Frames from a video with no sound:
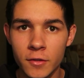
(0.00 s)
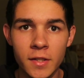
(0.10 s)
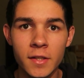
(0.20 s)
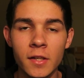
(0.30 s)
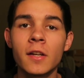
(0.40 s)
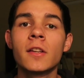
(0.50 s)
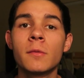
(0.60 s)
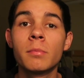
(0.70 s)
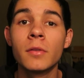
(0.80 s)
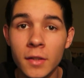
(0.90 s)
For Cynthia, can
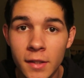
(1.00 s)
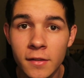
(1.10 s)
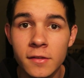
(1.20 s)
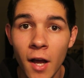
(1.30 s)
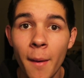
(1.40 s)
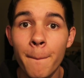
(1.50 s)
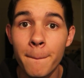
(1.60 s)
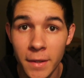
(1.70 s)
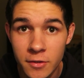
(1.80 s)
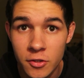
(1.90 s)
you please stop
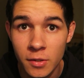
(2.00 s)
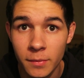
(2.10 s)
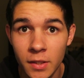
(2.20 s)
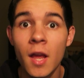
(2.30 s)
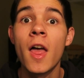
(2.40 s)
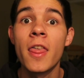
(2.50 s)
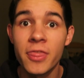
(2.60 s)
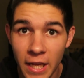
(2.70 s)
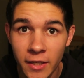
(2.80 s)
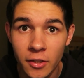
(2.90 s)
messaging me?
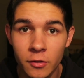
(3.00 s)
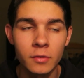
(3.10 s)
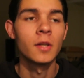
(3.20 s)
Thank you.